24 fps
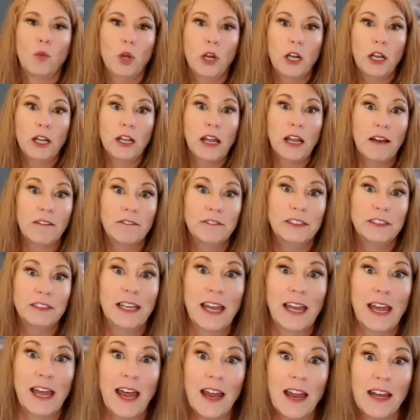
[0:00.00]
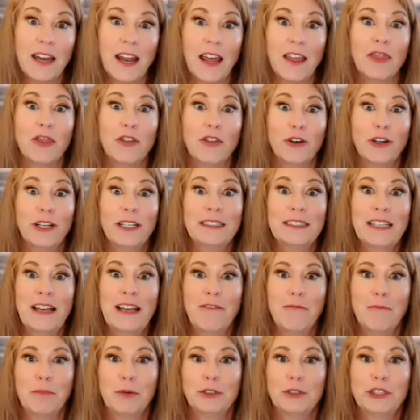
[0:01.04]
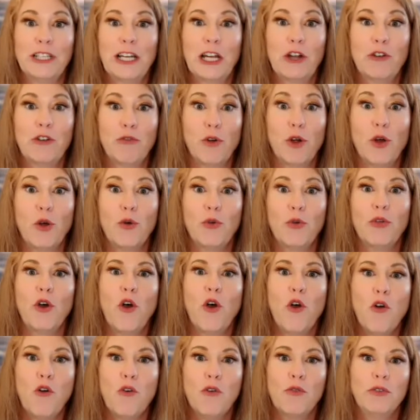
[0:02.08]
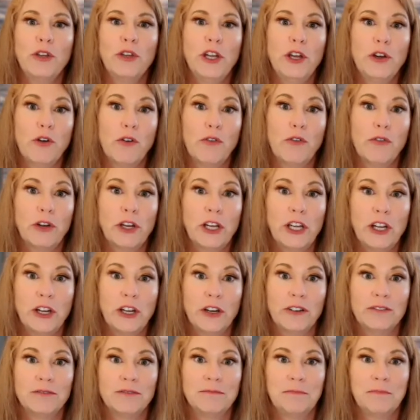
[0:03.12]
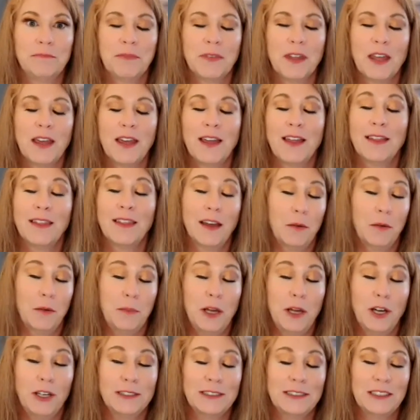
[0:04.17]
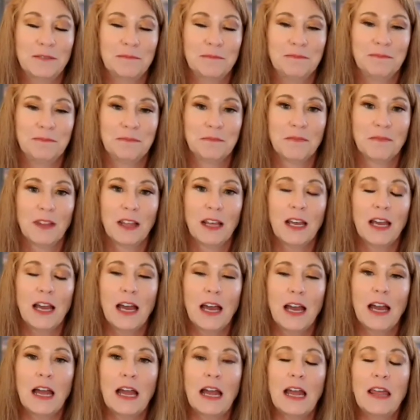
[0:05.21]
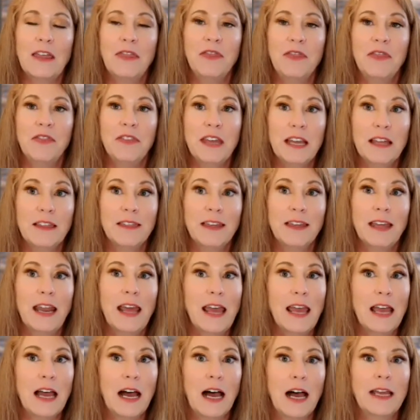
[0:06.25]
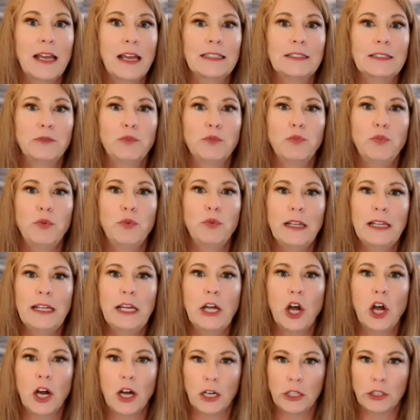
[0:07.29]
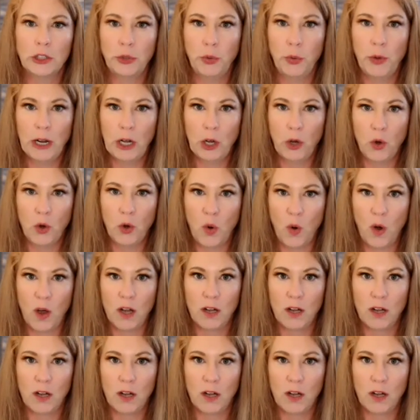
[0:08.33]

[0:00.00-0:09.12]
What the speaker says: love to get 37% growth year over year? That would be awesome. I think that AI is really hard to ignore.